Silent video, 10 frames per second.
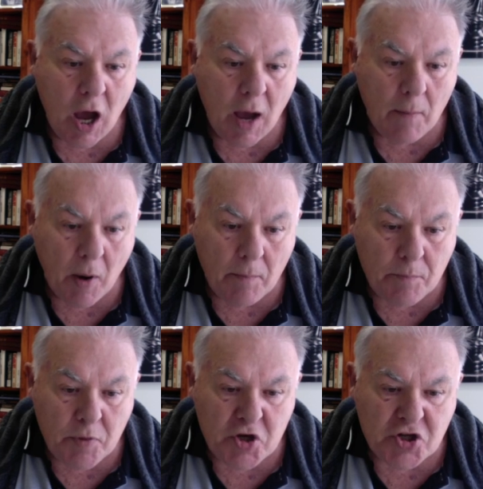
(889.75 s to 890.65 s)
my
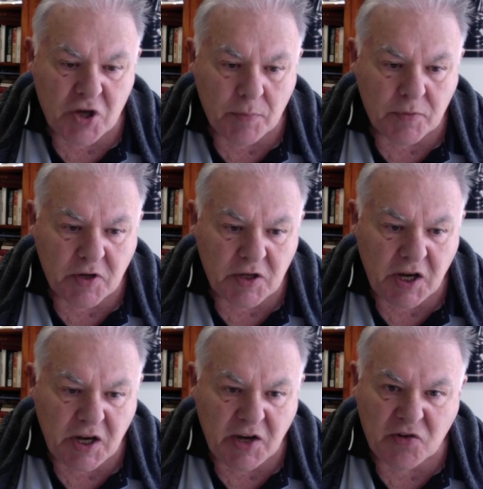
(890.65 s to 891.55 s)
bishop can
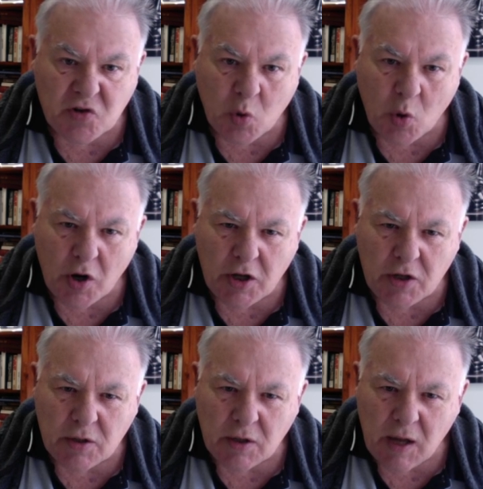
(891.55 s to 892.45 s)
hit his
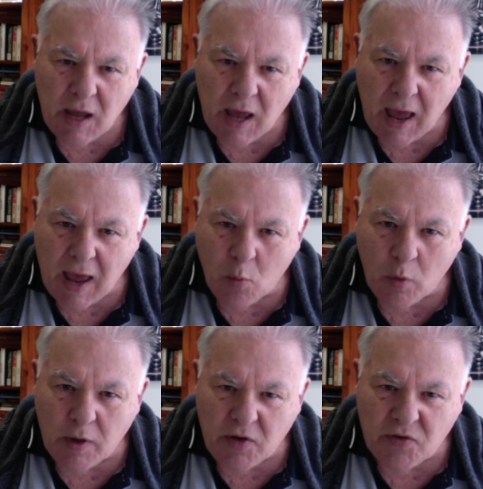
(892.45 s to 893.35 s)
queen and
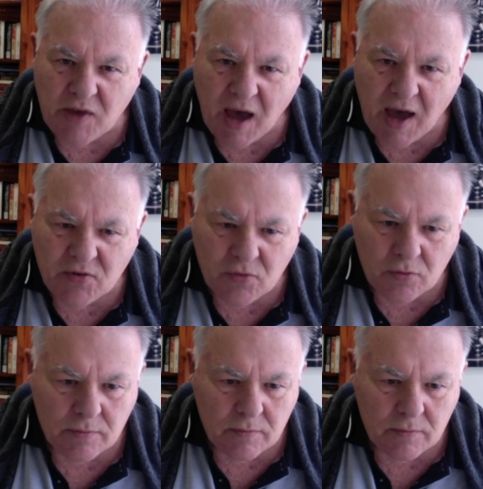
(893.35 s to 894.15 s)
win his castle.